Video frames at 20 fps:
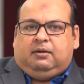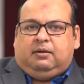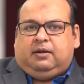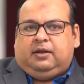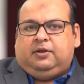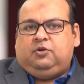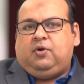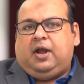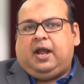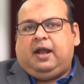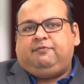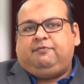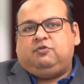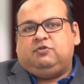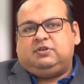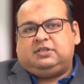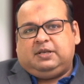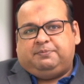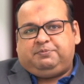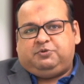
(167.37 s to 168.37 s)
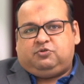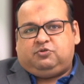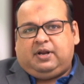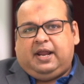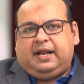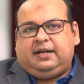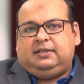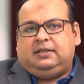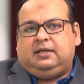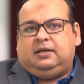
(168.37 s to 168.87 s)
You have to
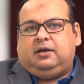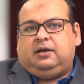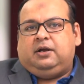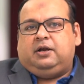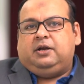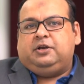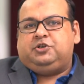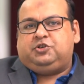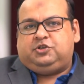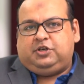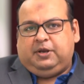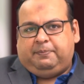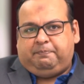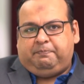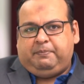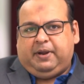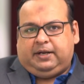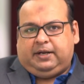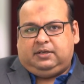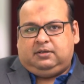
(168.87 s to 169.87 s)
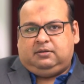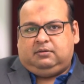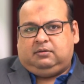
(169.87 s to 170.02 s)
subtract the shipment,